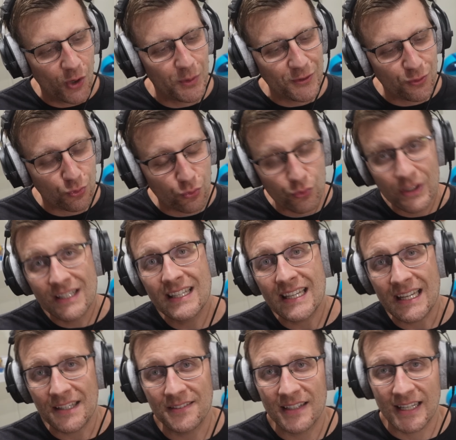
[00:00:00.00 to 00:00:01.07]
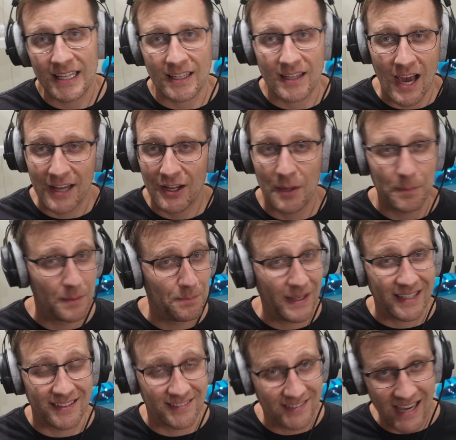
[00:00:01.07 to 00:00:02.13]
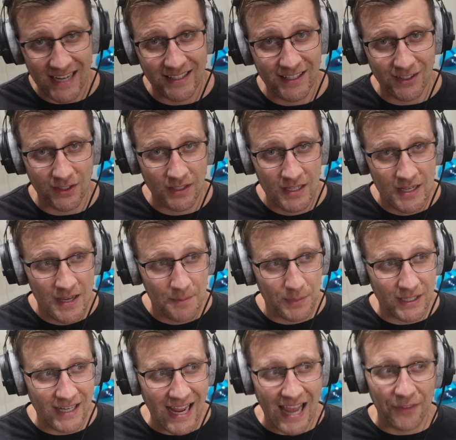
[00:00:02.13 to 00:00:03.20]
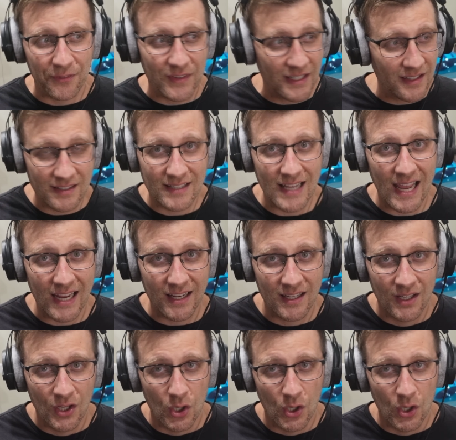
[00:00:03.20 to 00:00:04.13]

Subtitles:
it's really easy to get caught up and pick a side here, but at the end of the day,